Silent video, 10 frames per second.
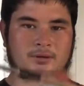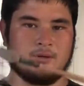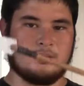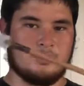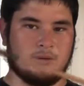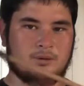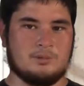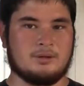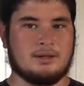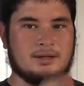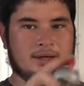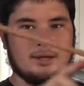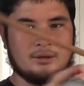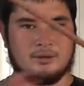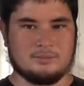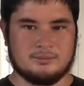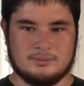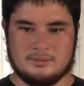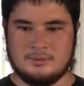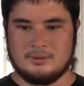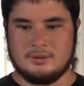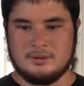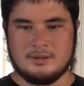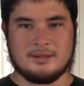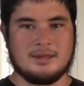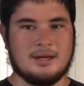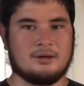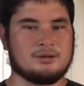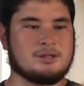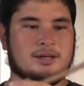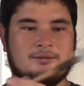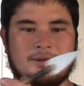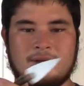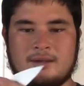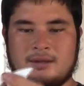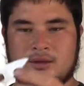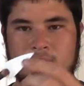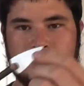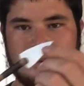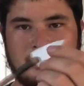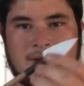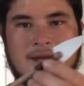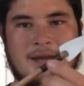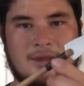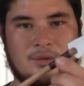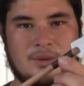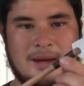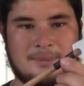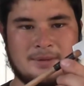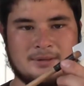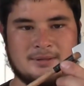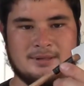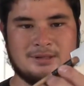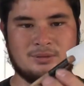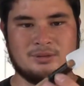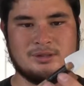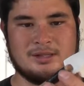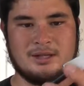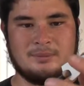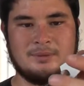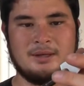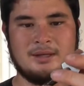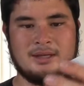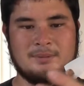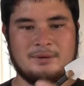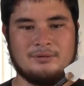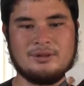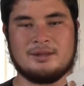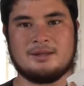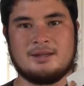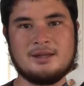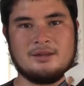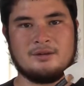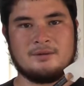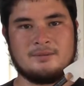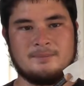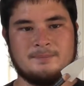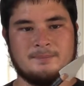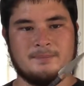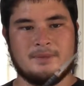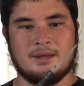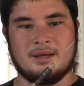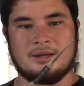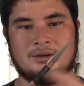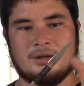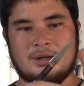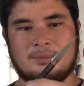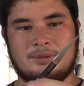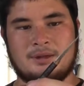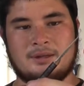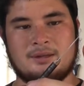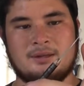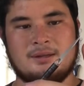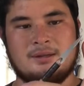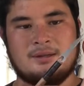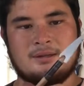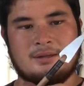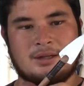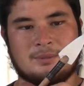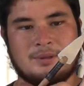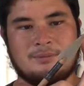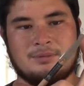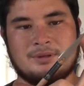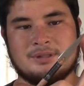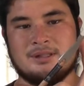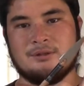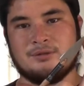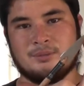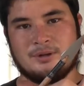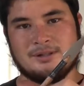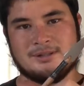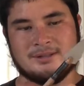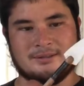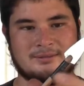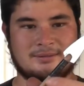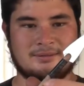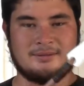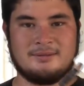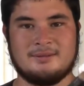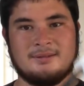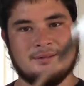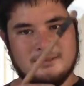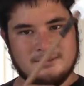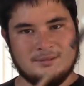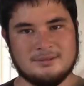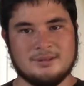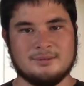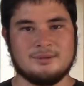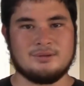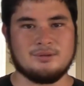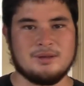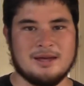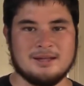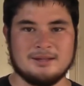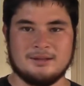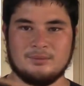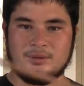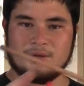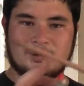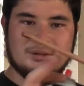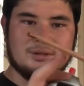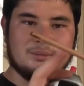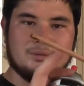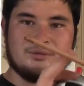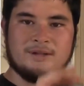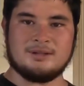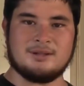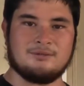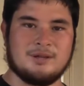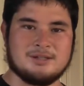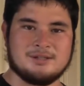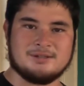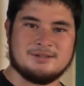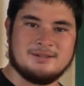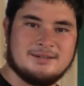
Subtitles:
the whole arrow, get the arrow shaft, the point, and the wrappings, and this will just help keep everything together, and it'll help keep the steel from rusting. So I'm going to do that, and then we're going to move on to the fletchings.